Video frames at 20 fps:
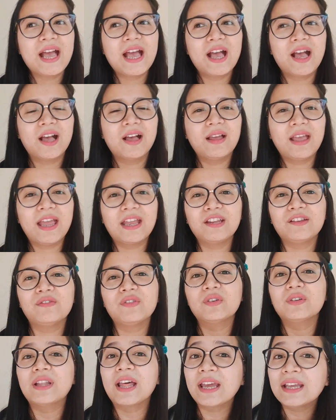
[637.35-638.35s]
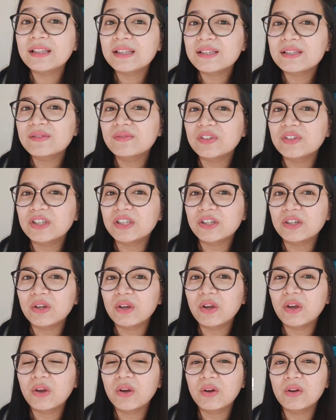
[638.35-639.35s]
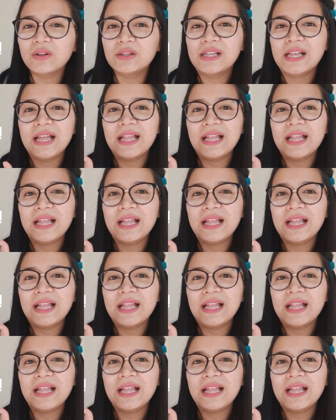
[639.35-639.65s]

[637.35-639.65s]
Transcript: And if you like this video,